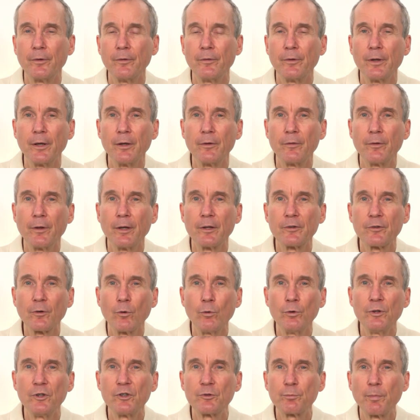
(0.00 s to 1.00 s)
There's
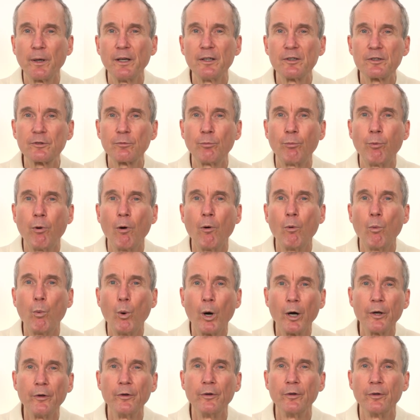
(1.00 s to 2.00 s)
only space for
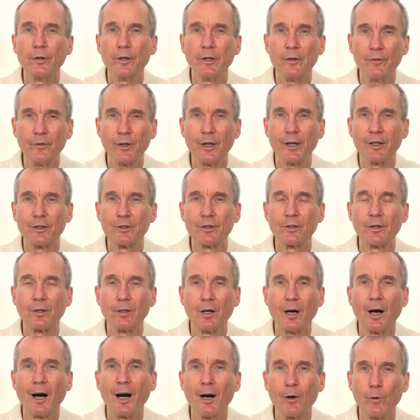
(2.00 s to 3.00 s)
one in that
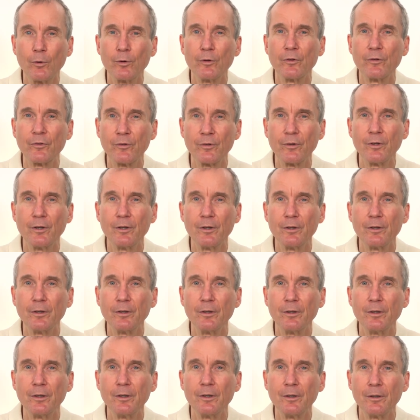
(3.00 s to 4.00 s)
house,
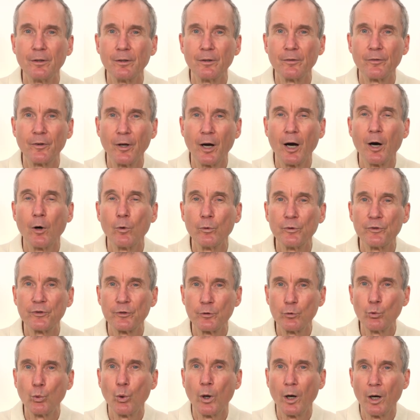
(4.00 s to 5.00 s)
the
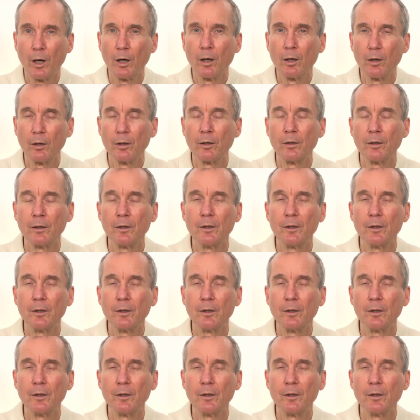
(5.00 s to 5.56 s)
house you are.